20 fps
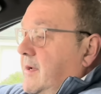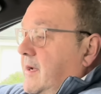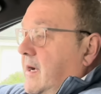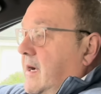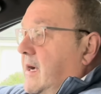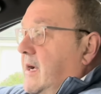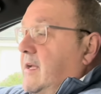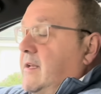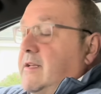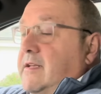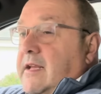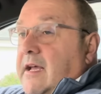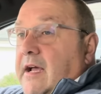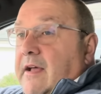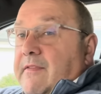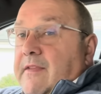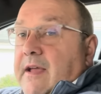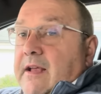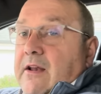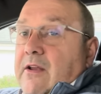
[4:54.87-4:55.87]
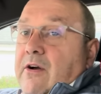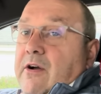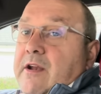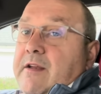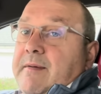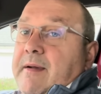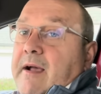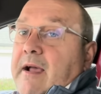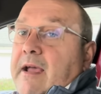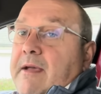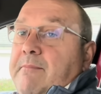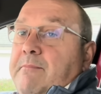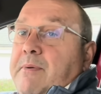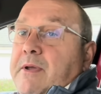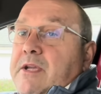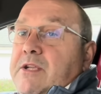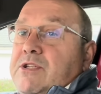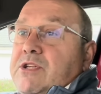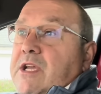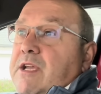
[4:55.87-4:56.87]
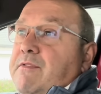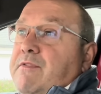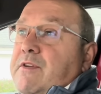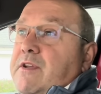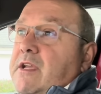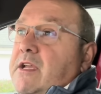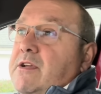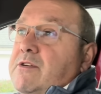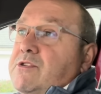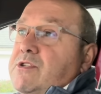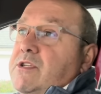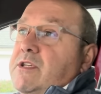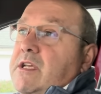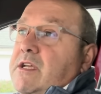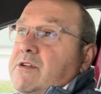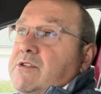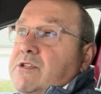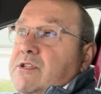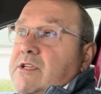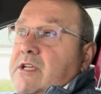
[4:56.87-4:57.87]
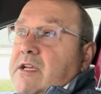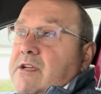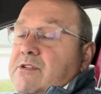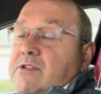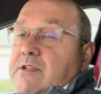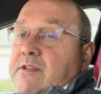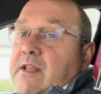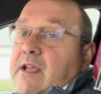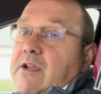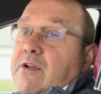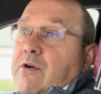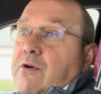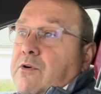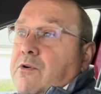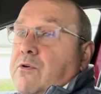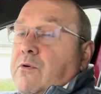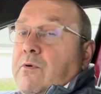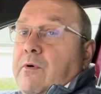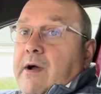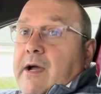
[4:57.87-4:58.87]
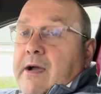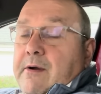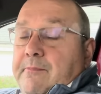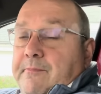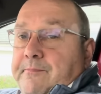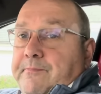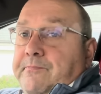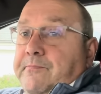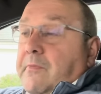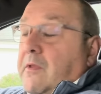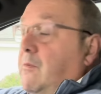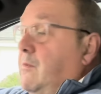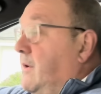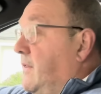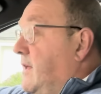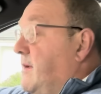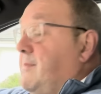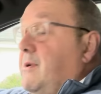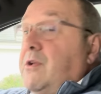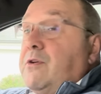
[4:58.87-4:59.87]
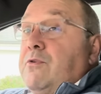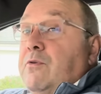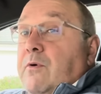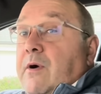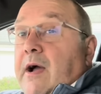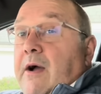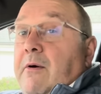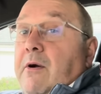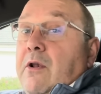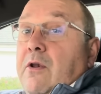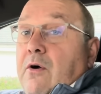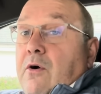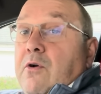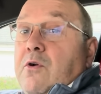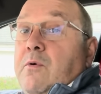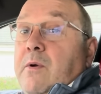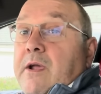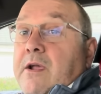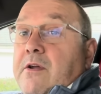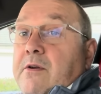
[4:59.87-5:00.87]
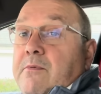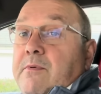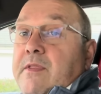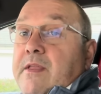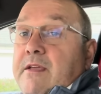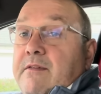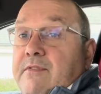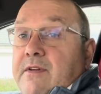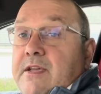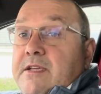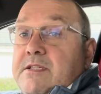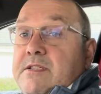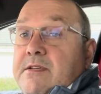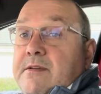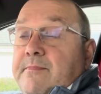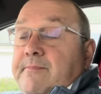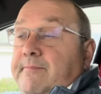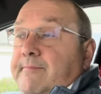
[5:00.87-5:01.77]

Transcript: And they lied about MPG for years and years and years and then got caught out. Well, they've been caught out a lot quicker with EVs.